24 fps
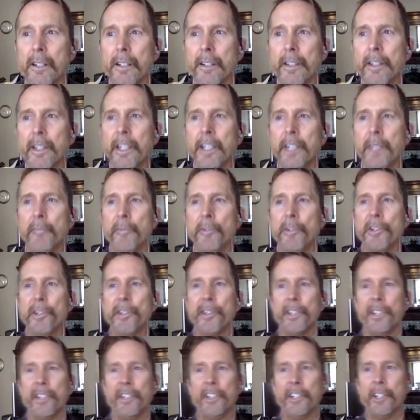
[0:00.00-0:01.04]
think
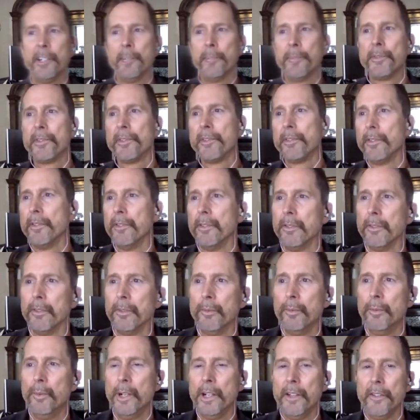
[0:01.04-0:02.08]
Mercy Ships
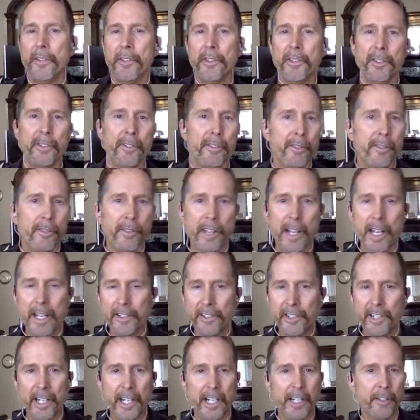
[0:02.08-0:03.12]
went through that
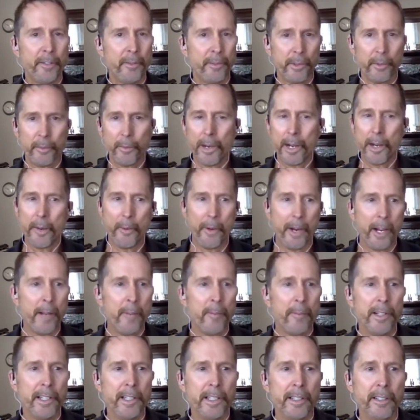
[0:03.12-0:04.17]
change with
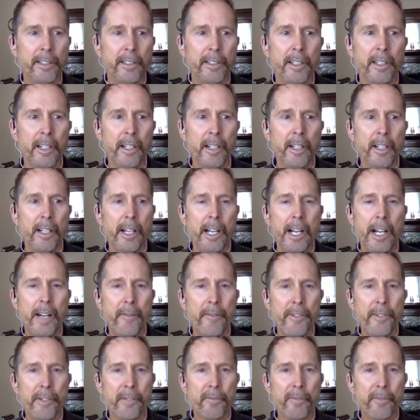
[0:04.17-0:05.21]
YWAM and
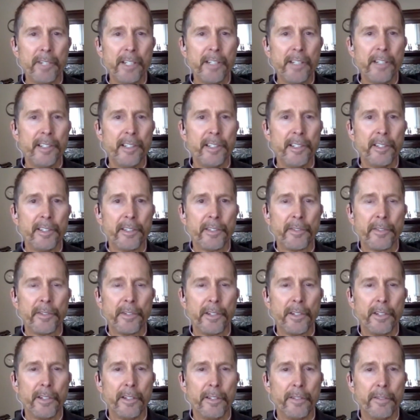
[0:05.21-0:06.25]
have their reasons
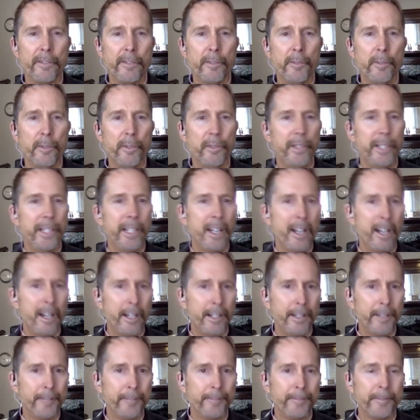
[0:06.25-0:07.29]
for moving
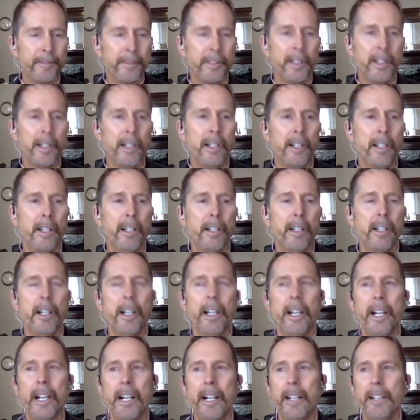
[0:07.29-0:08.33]
on.
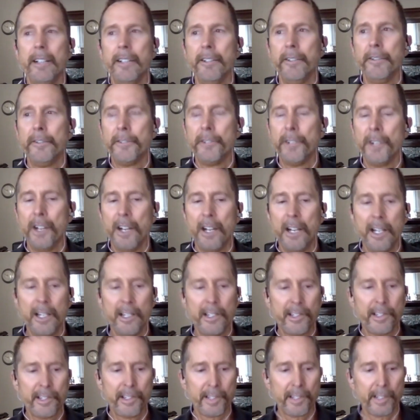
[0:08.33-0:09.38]
And for
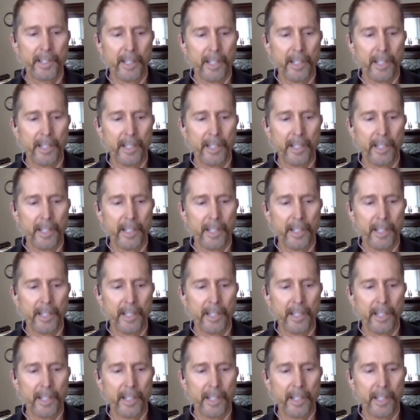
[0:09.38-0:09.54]
us,